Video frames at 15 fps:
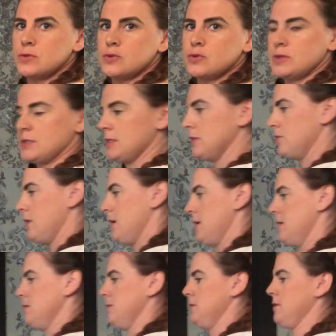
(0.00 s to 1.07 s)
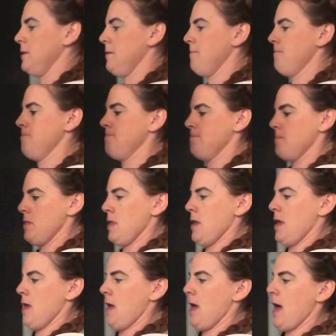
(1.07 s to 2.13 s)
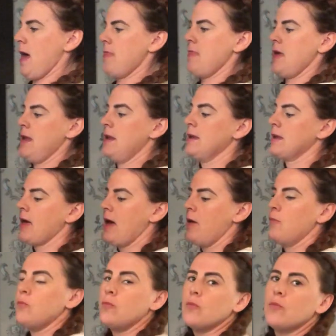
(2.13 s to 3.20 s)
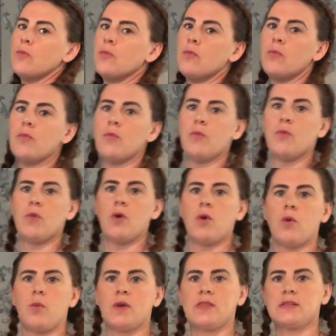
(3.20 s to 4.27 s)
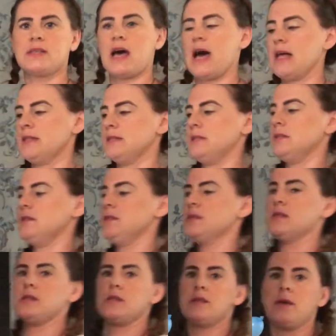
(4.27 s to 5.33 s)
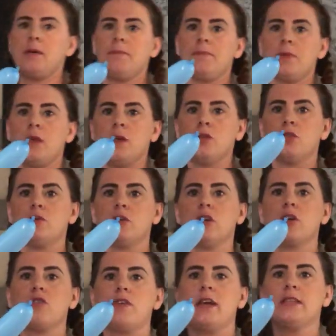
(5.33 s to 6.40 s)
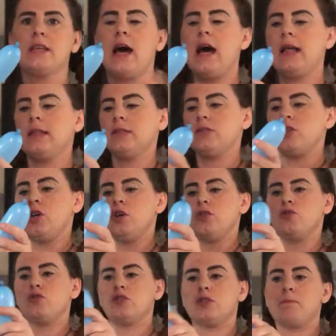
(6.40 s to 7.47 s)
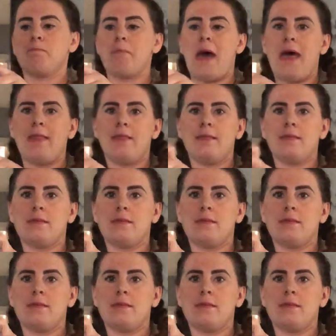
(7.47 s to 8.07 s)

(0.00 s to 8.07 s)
Twist it round. And then again, with his hands, so you can create a hand, just bend